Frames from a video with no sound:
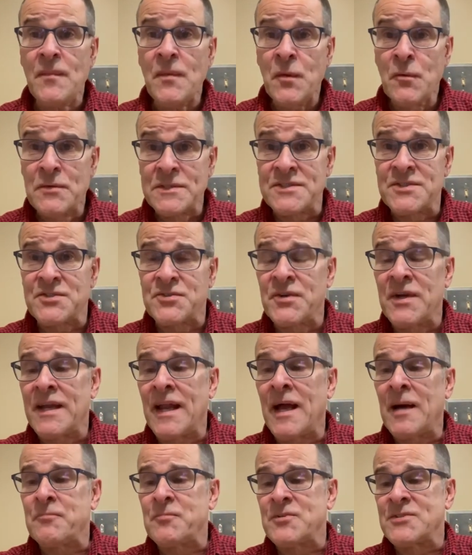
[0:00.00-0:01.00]
with straight
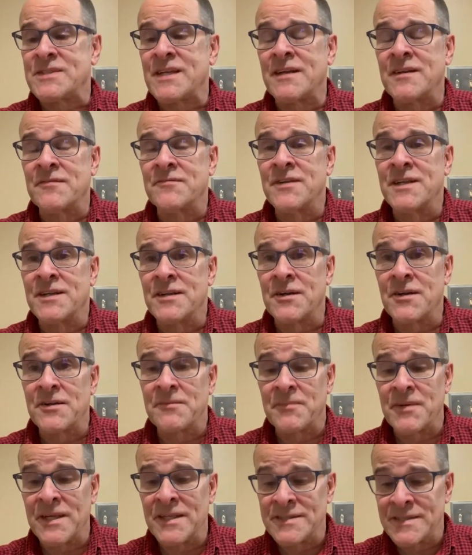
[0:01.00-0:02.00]
apple cider vinegar,
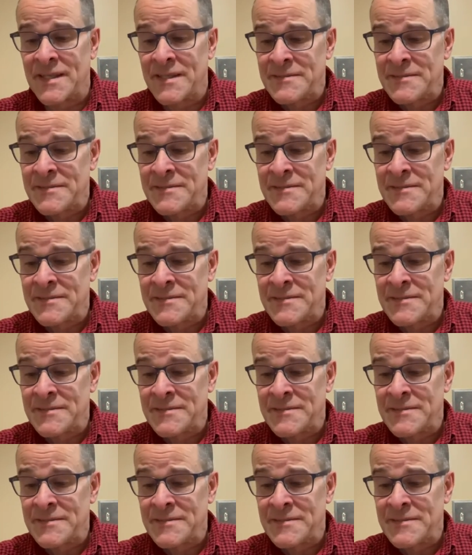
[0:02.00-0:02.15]
because